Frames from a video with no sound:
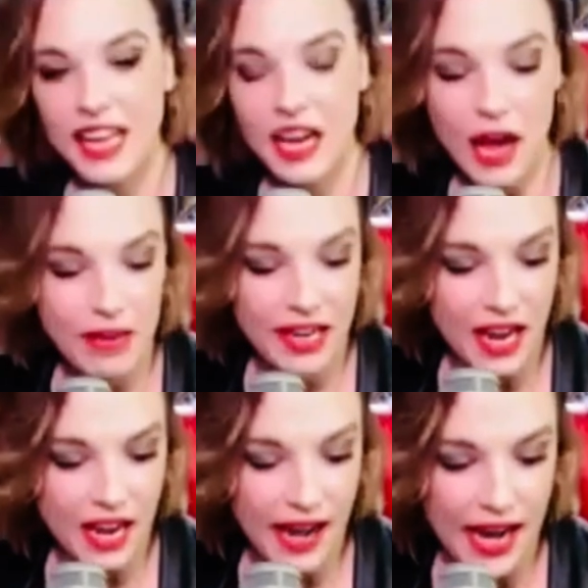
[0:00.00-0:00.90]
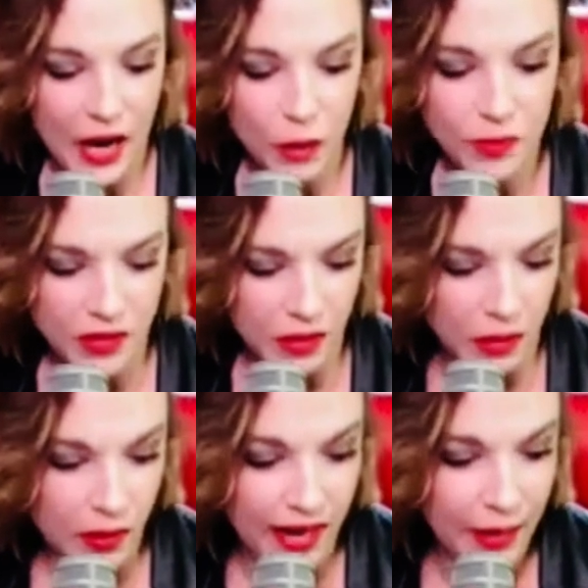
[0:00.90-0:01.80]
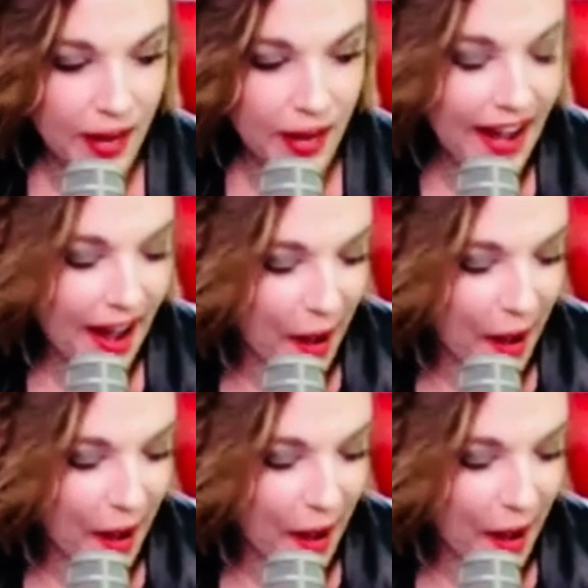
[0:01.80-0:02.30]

I mean I hope so anyway.